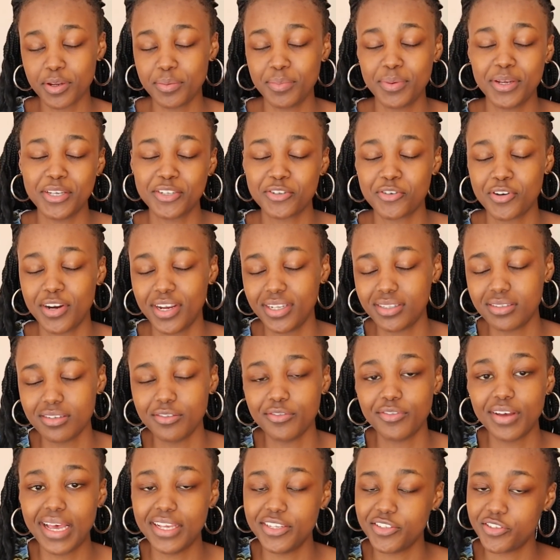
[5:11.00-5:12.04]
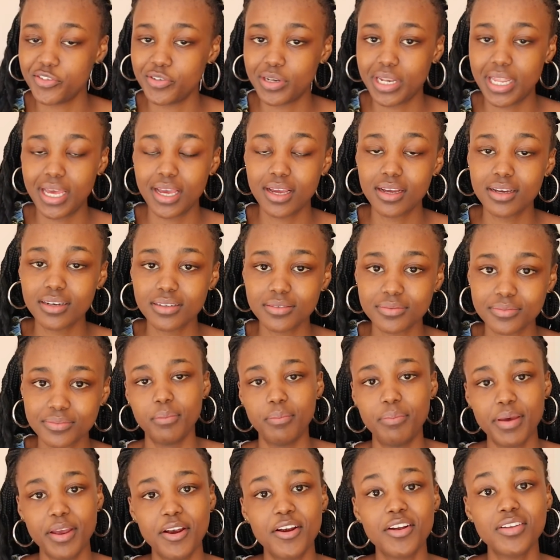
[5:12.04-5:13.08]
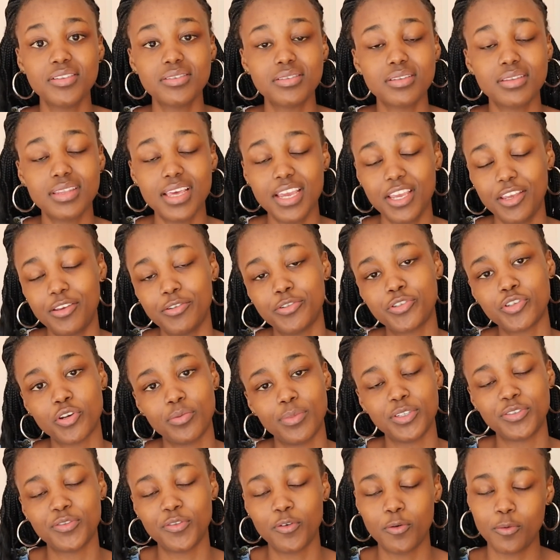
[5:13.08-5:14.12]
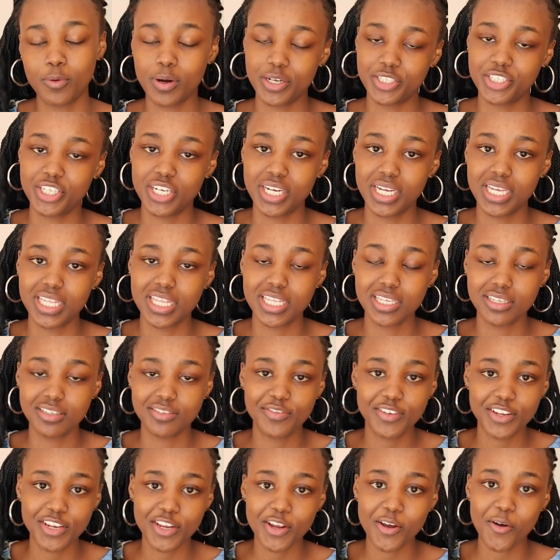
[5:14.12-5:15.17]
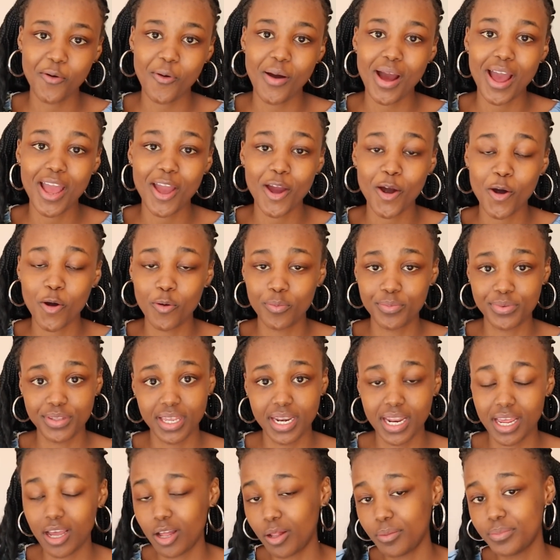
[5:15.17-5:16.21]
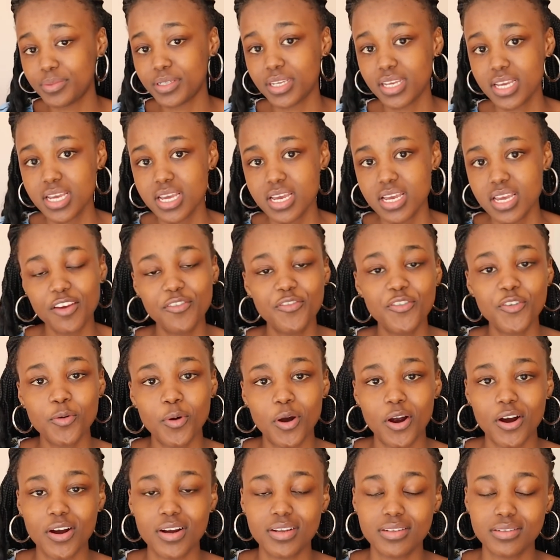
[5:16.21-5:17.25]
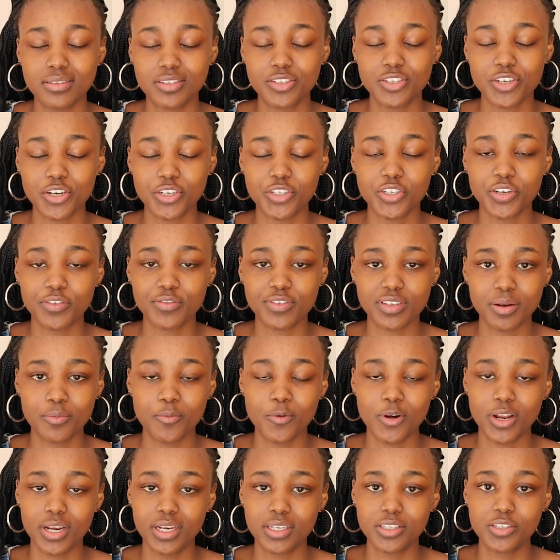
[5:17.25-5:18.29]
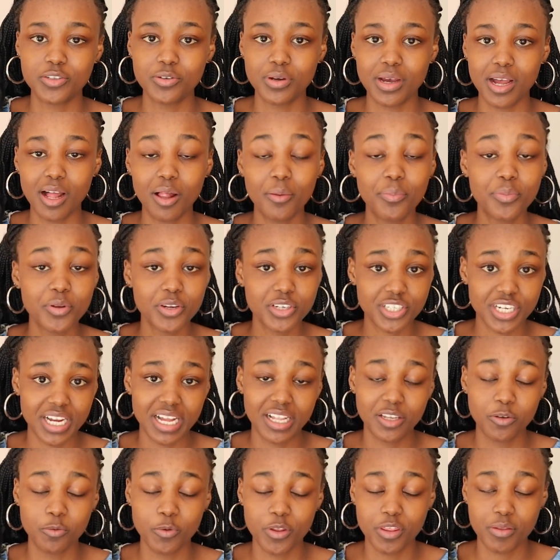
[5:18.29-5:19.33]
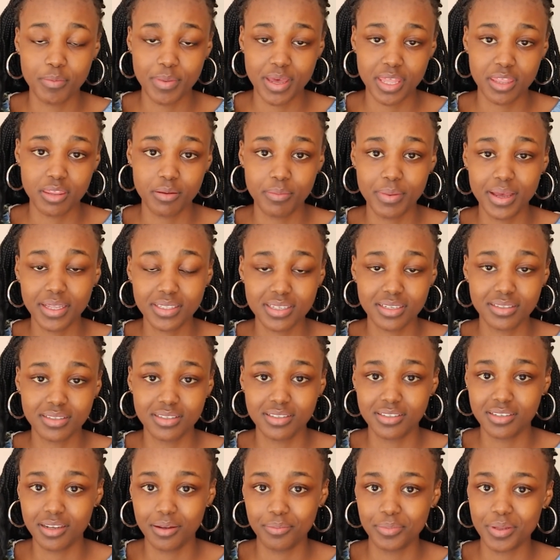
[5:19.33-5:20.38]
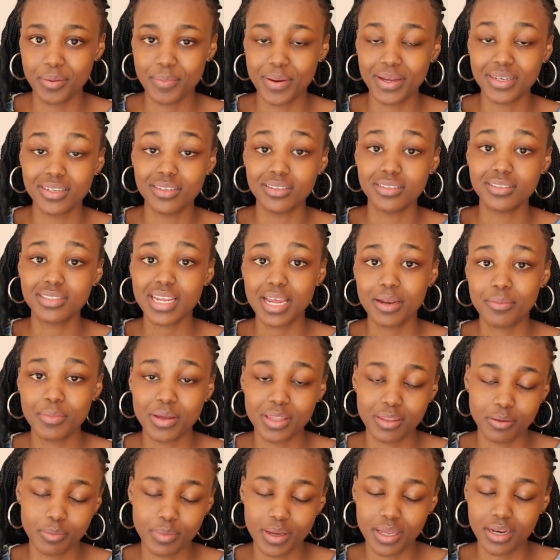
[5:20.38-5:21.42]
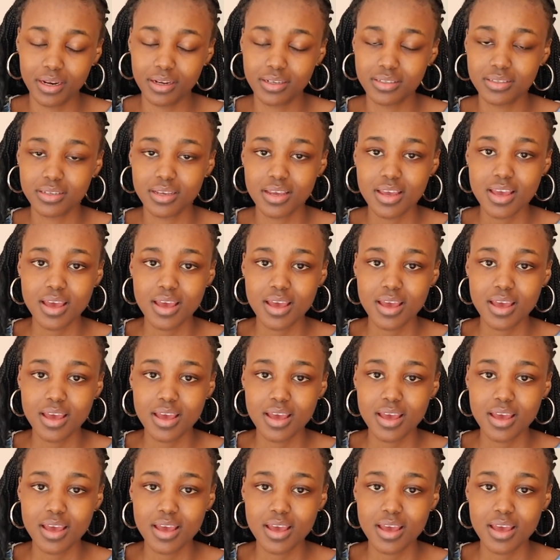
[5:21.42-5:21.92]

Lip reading: can be as creative as you'd like. Parents, thank you so much for watching this video. I hope that helped. If you are in search of someone to help your child with mathematics and to help them understand mathematics,